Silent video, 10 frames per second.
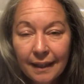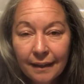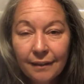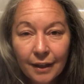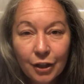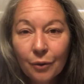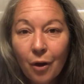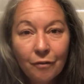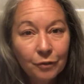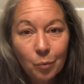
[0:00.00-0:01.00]
I thank you
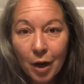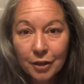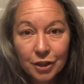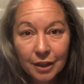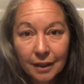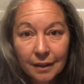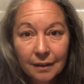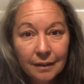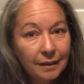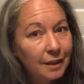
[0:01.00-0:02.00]
all for watching.
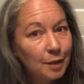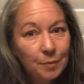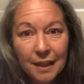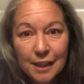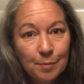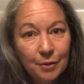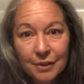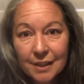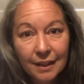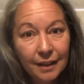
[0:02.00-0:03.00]
Keep that
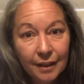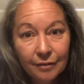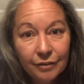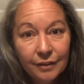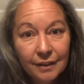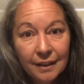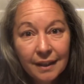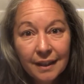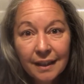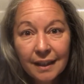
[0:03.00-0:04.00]
spirit to live.
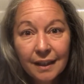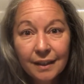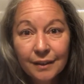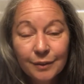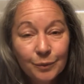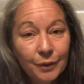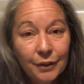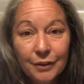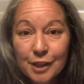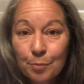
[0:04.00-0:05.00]
Uh, where
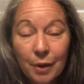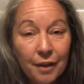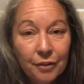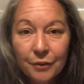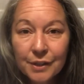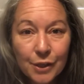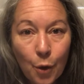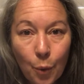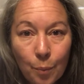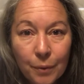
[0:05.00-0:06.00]
there is breath, there is
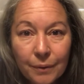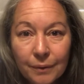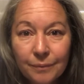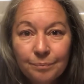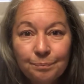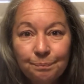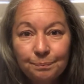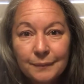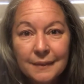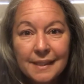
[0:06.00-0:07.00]
hope.
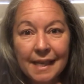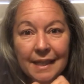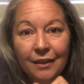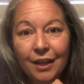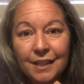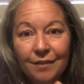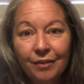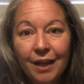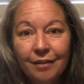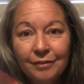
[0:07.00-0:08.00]
Sending lots of
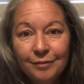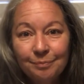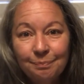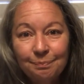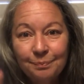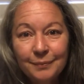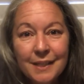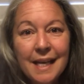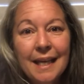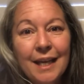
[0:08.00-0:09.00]
love.
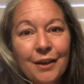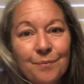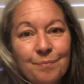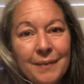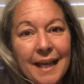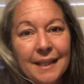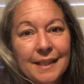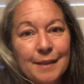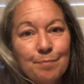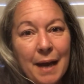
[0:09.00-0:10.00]
Take care.
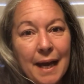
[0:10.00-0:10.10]
Thanks.